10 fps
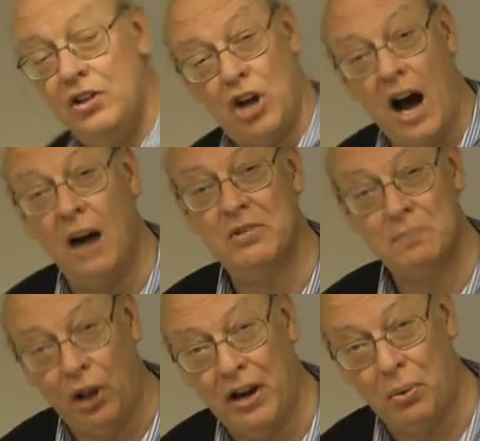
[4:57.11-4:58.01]

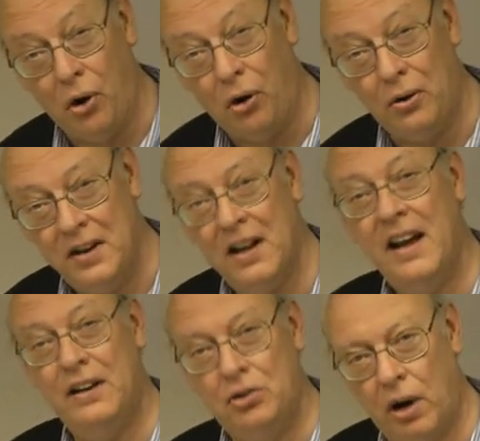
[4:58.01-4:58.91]
jobs play a role,
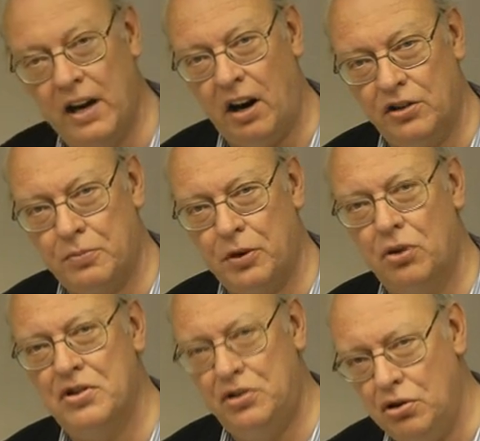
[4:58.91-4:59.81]
and great
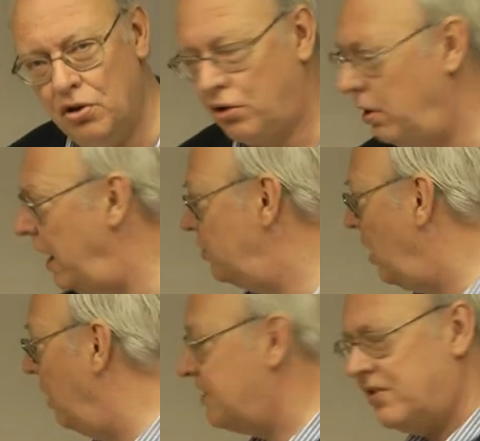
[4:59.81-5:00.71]
entrepreneurs do create
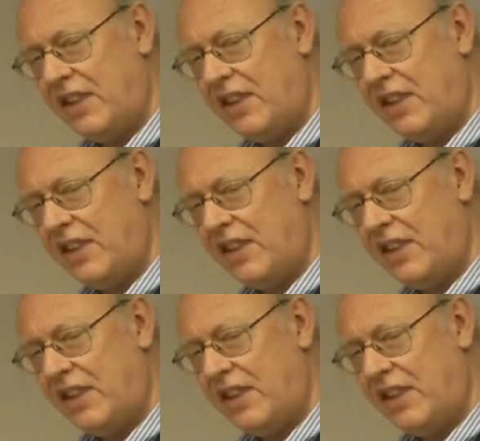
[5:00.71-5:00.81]
jobs.